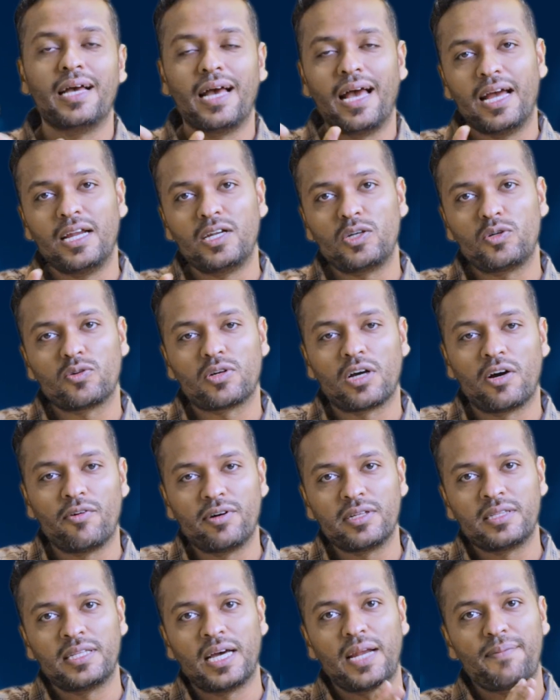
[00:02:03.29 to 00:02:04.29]
And to
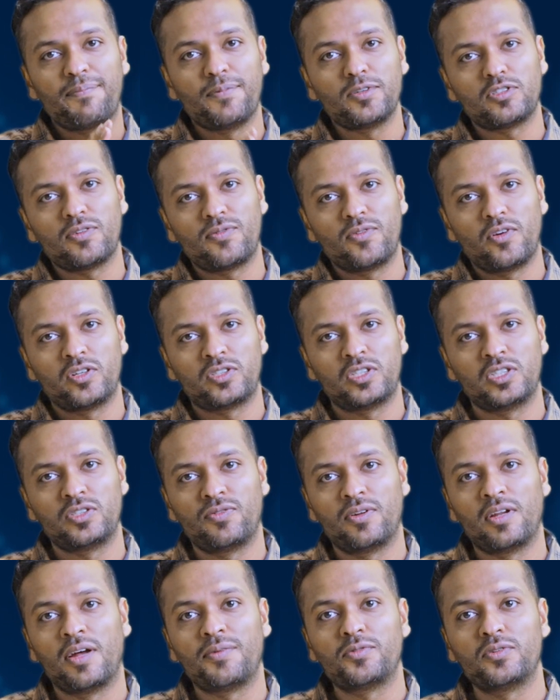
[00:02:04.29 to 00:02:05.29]
cover that much of losses,
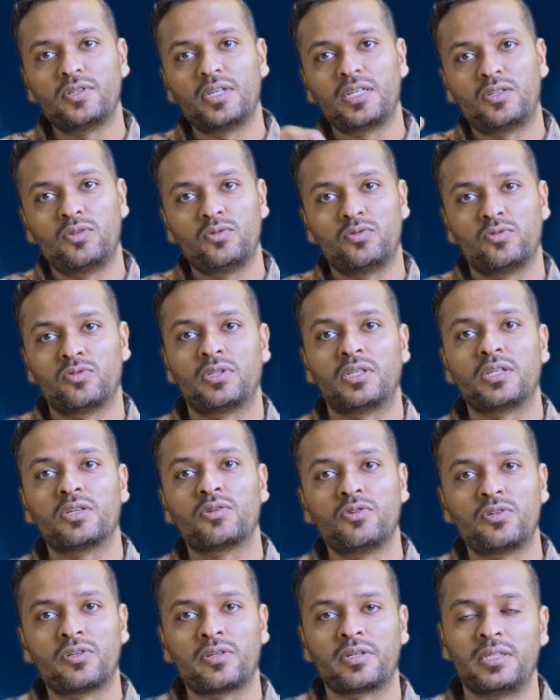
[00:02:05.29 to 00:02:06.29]
we'll have to take 2 to 3
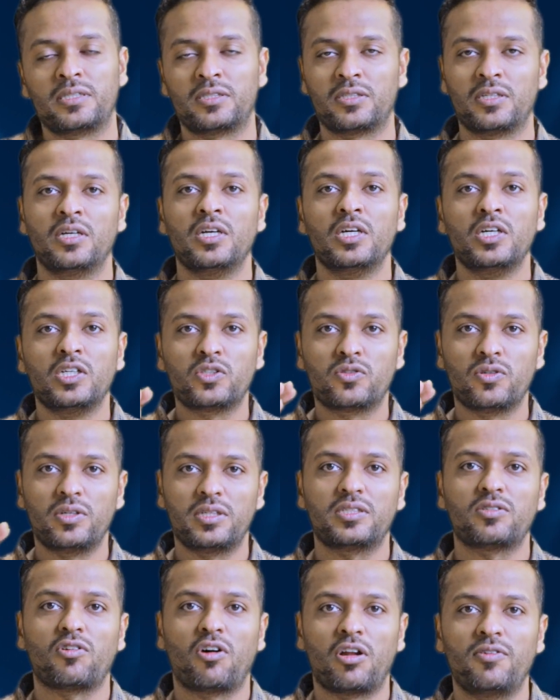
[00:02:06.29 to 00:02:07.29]
good trades. So
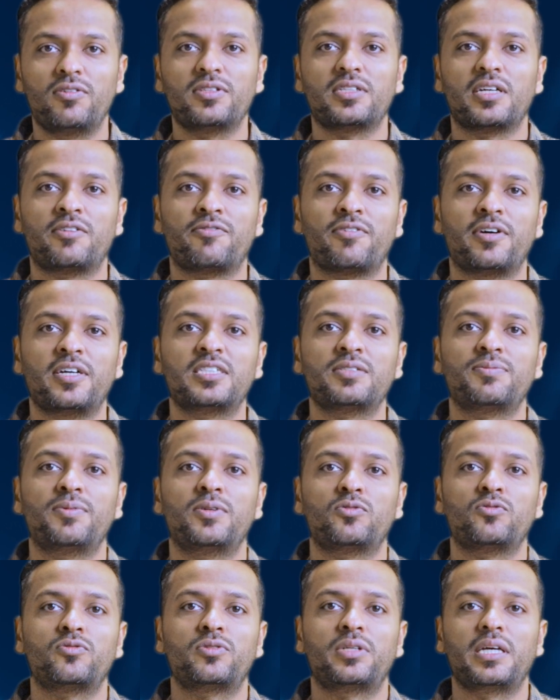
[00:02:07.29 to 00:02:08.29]
it is always advisable
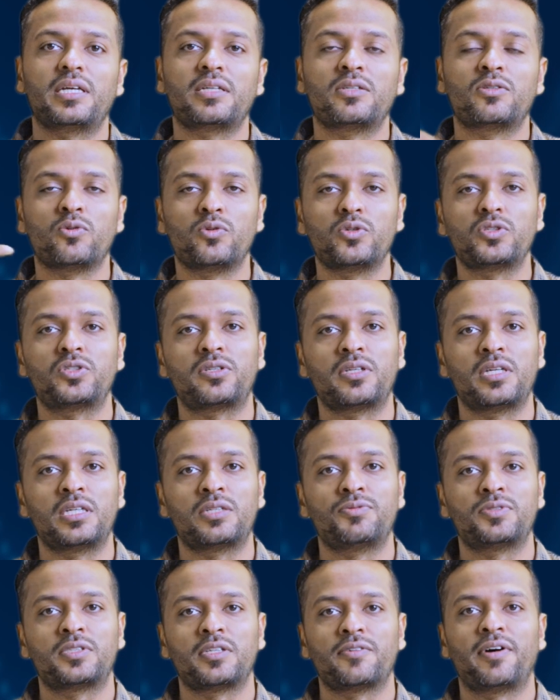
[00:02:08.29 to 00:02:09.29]
to take those
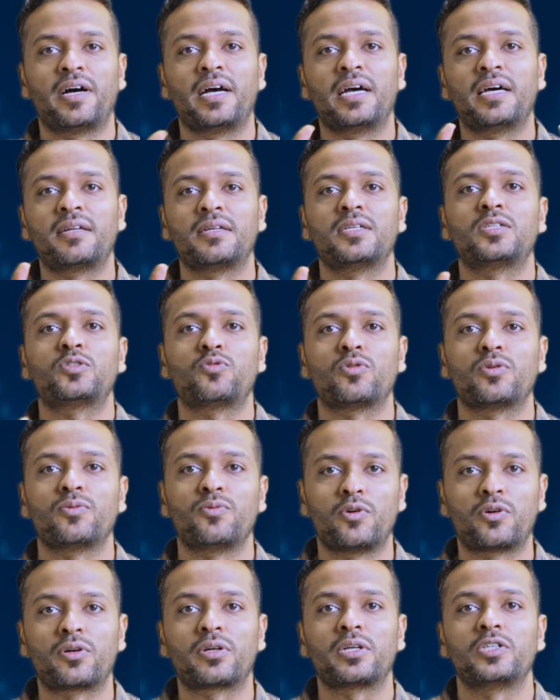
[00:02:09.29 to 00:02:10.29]
trades which have higher risk to
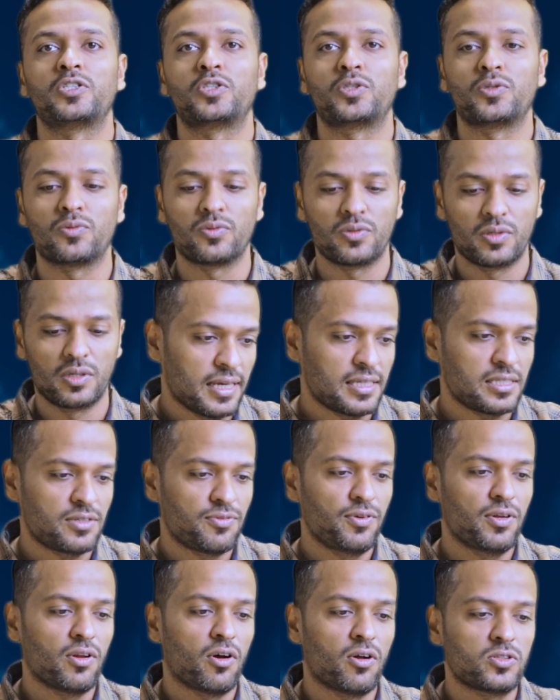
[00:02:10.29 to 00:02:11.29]
reward ratio. Next,
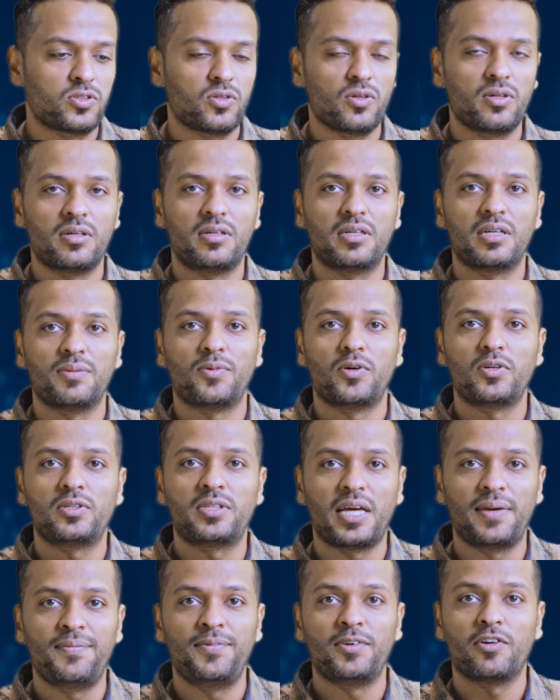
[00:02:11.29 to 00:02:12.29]
we'll also learn about
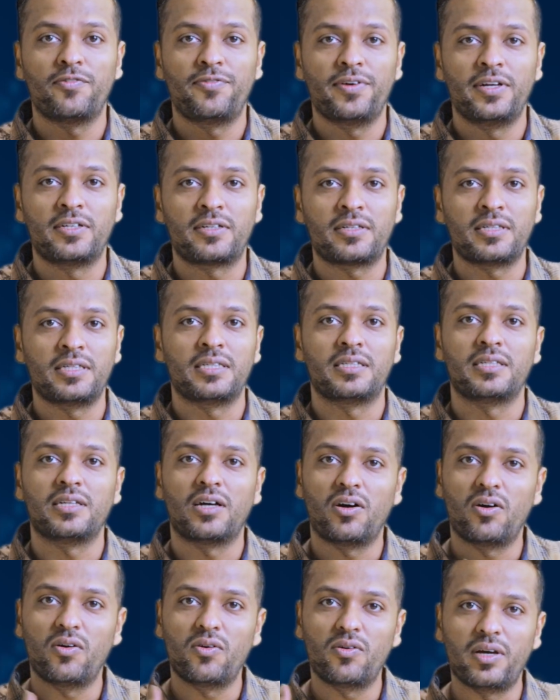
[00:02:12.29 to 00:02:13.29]
timing of entry.
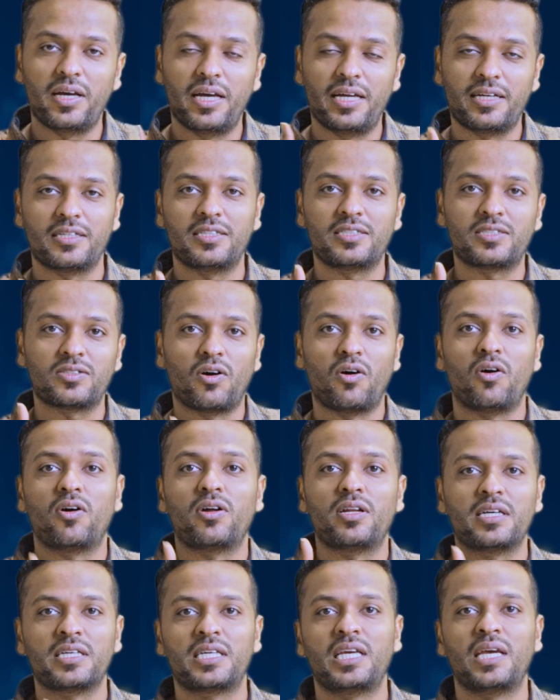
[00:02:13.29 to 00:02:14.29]
Now, it is
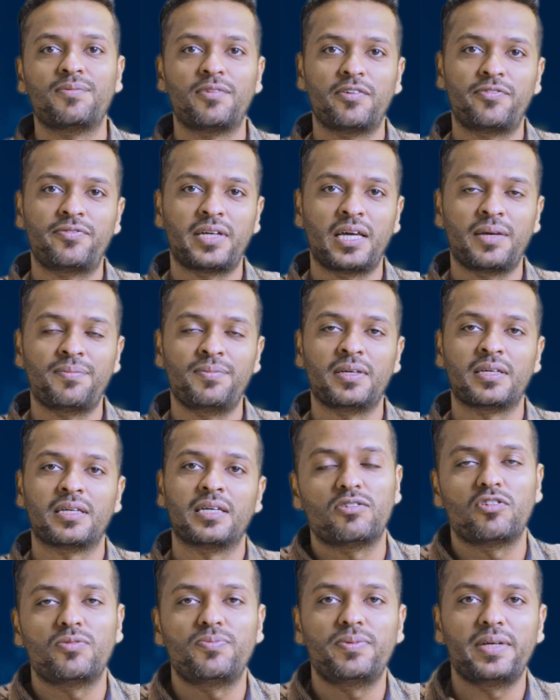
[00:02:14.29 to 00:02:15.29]
all a game of timing.
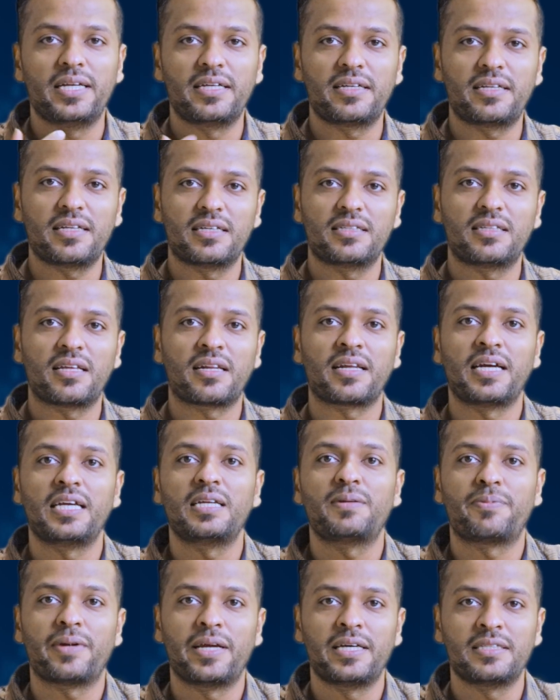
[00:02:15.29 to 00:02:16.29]
You could be entering at the
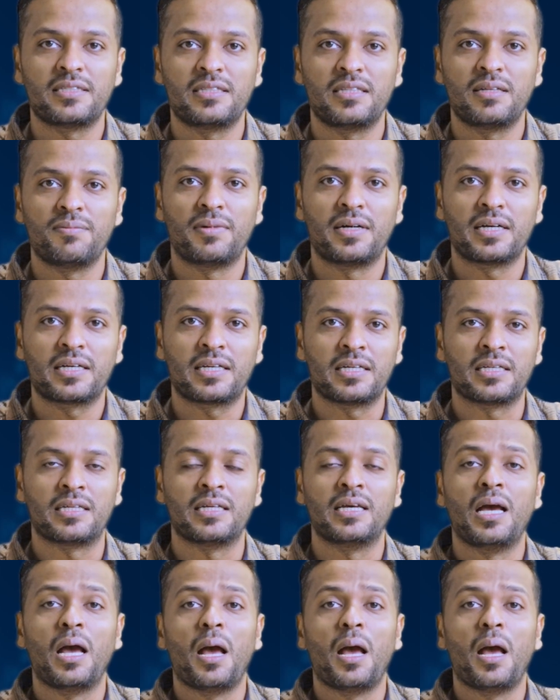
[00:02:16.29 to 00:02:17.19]
right price in the market,